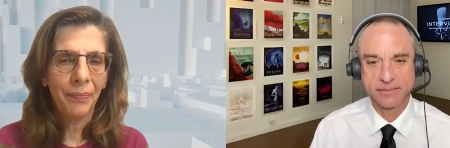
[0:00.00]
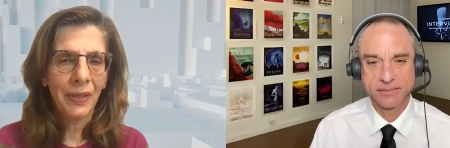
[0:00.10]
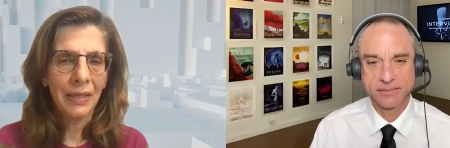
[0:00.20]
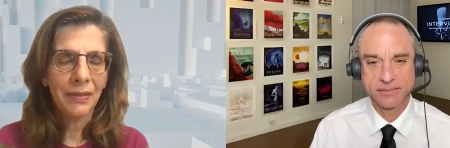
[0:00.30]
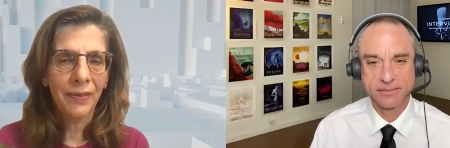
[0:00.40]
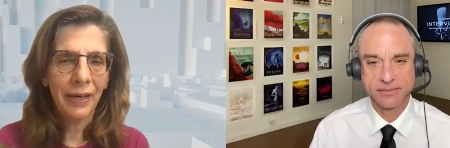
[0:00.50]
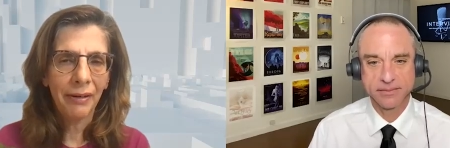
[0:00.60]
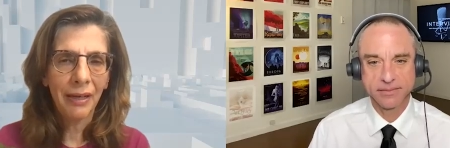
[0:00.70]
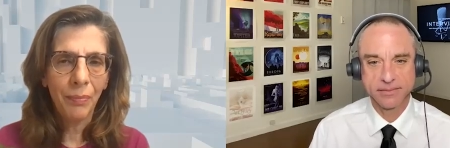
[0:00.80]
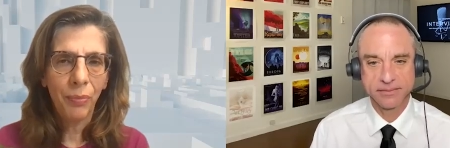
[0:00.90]
Speaker 1: is
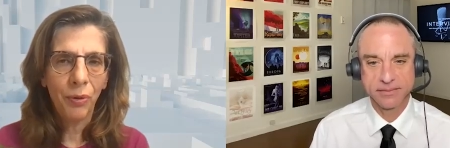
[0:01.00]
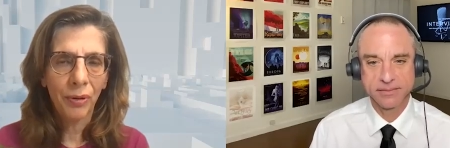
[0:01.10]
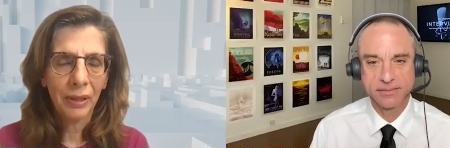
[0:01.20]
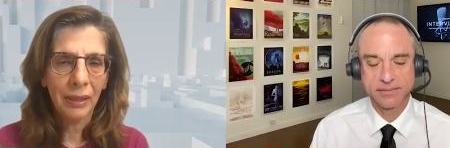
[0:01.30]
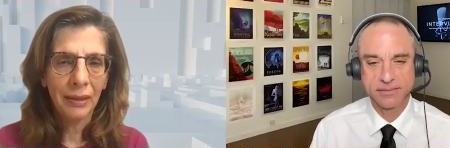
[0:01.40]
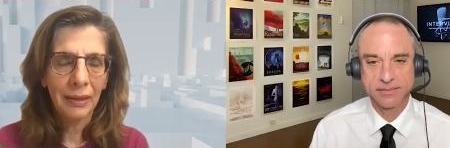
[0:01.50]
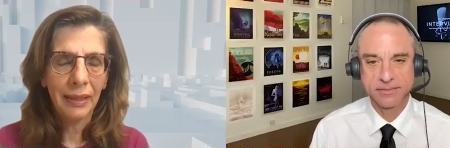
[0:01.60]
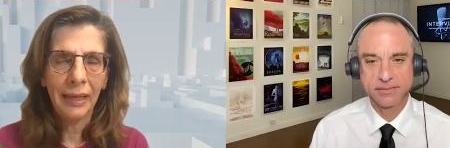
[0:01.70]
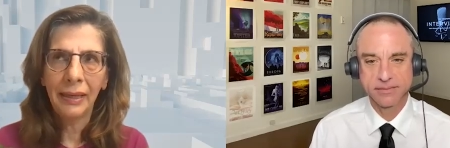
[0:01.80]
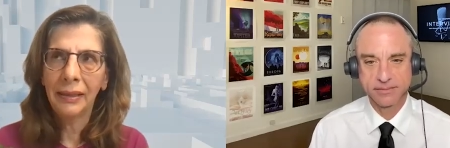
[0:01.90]
very important.
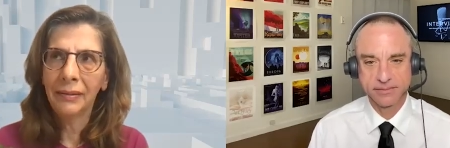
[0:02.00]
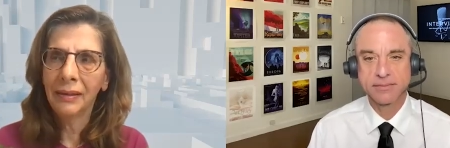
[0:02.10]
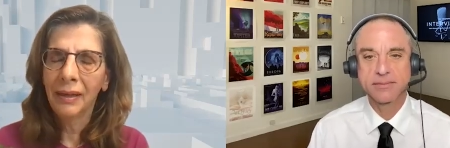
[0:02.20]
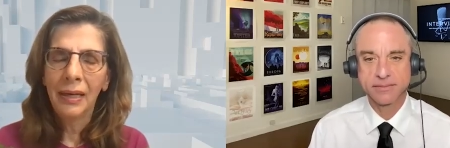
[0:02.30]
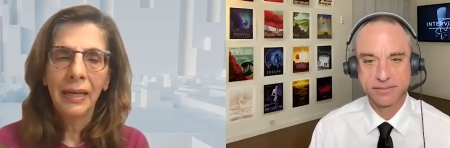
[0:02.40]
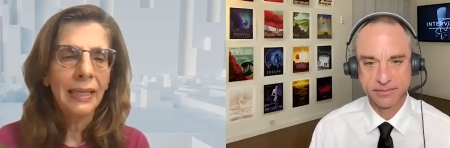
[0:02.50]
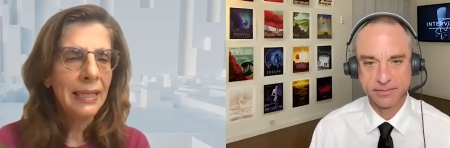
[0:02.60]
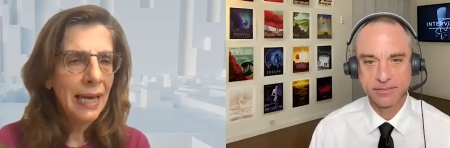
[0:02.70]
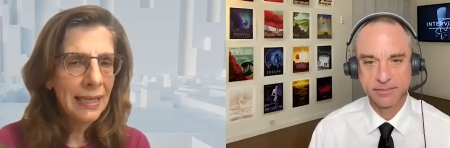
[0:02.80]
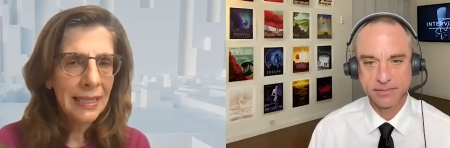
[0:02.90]
And
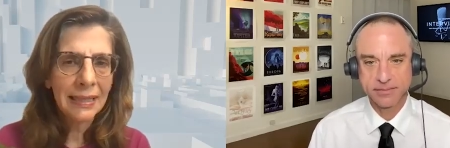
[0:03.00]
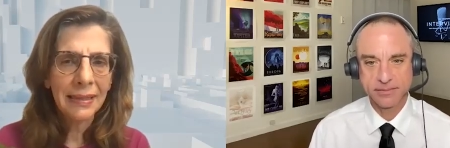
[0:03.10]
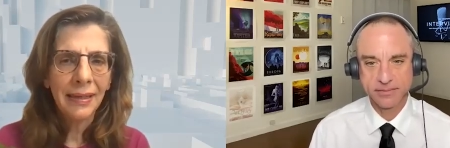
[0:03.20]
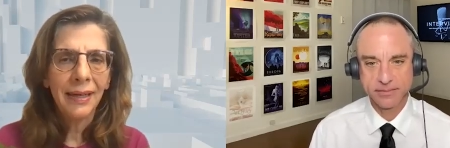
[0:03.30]
yes,